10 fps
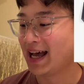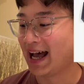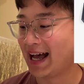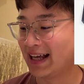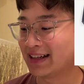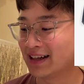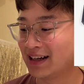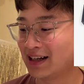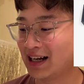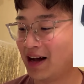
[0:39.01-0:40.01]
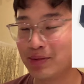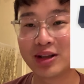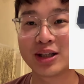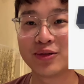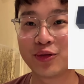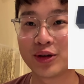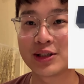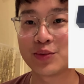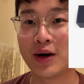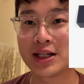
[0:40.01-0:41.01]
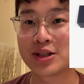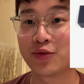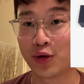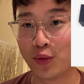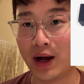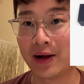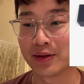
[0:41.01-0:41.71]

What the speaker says: And I've been looking for this watch for a while,